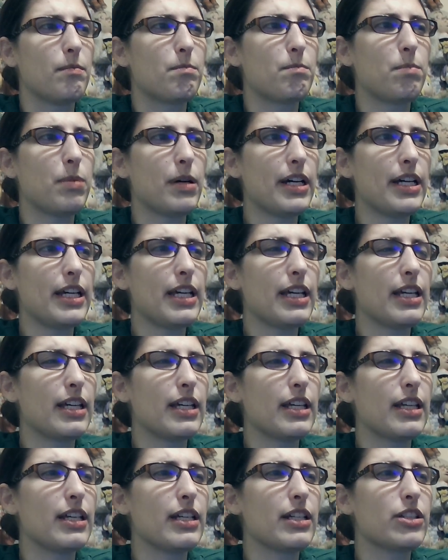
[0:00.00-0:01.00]
But
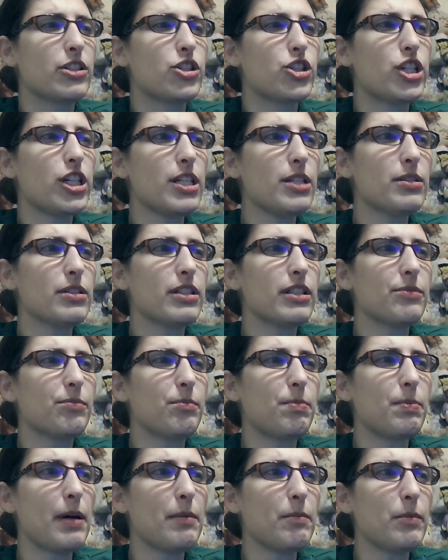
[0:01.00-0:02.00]

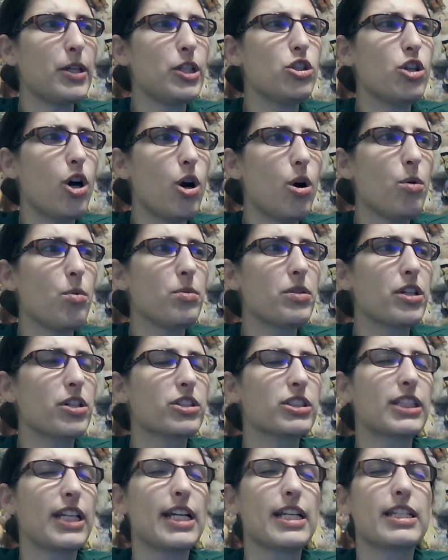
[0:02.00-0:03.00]
we know
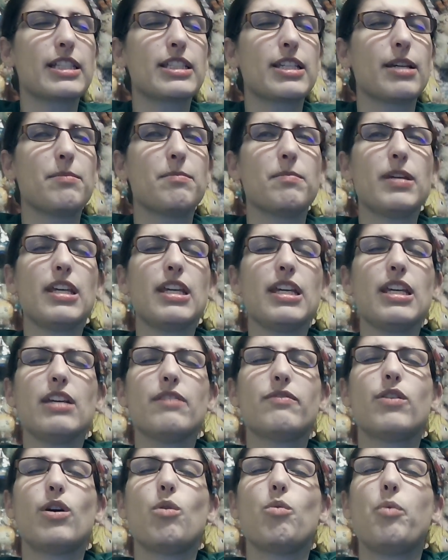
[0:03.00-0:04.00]
there's like some
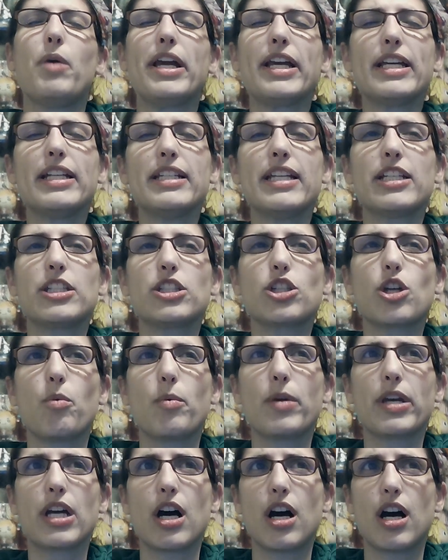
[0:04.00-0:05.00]
evil wickedness
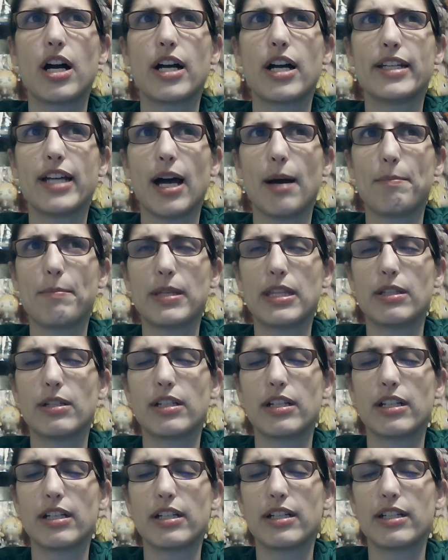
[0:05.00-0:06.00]
going on up in
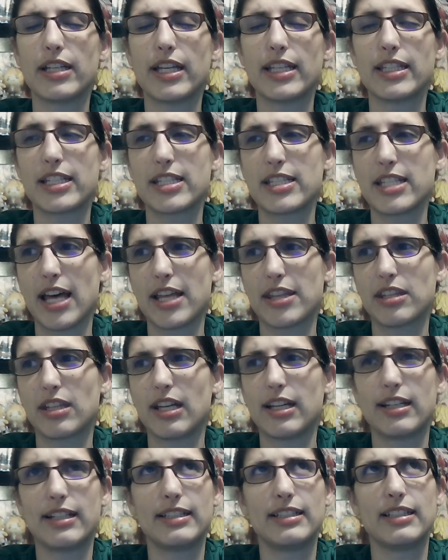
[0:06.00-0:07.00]

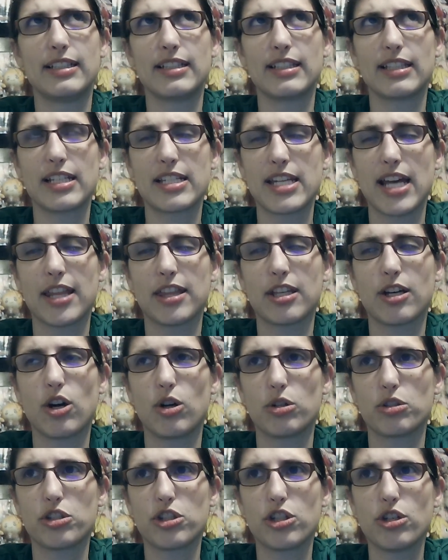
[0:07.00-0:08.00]
the death
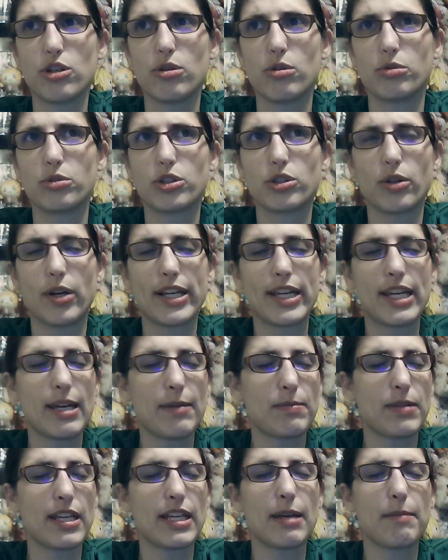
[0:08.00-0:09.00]
cult too. So I
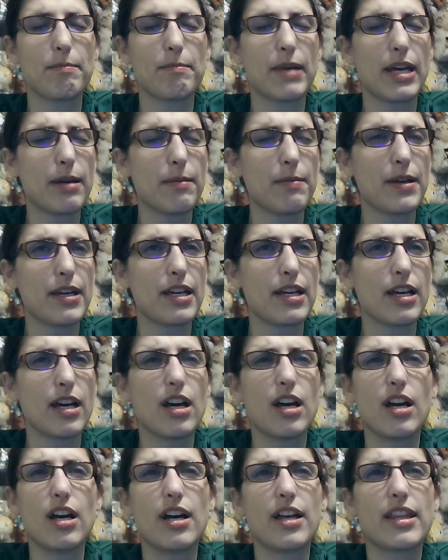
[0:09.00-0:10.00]
keep thinking maybe
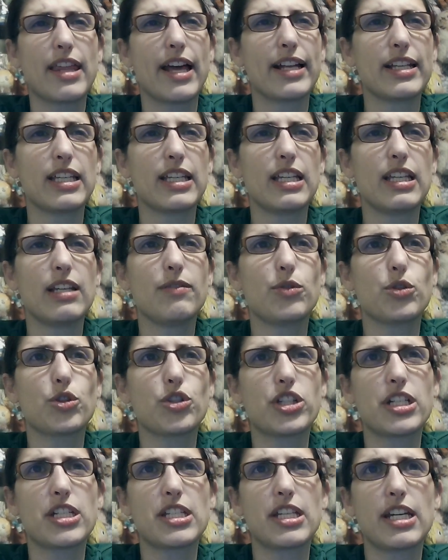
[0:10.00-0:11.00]
that evil
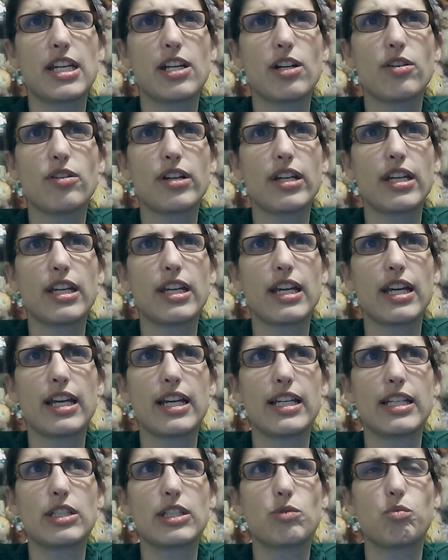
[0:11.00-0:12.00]
she's hearing
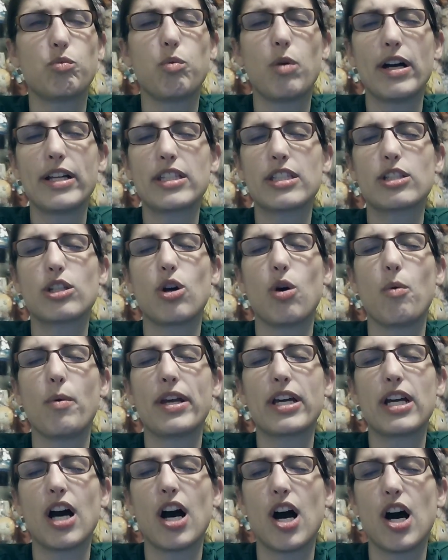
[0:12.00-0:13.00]
is what's
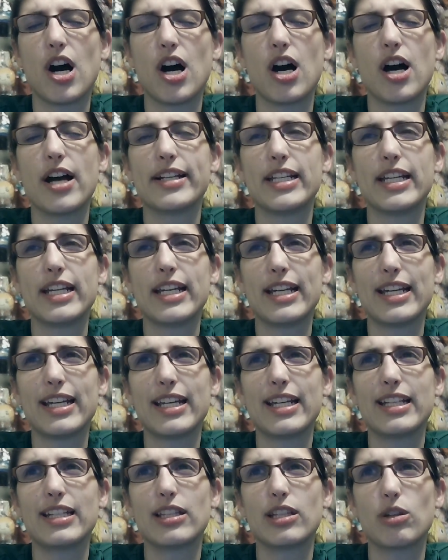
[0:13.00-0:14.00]
going on
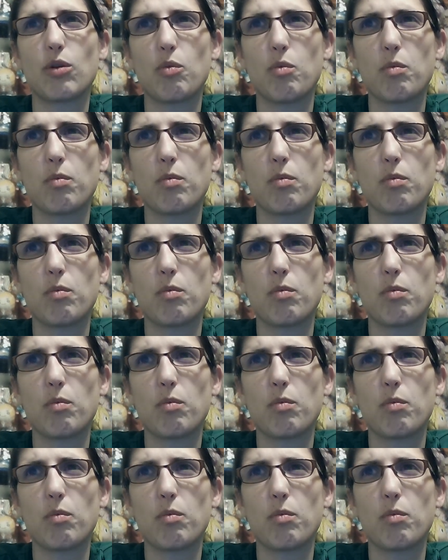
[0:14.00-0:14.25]
in the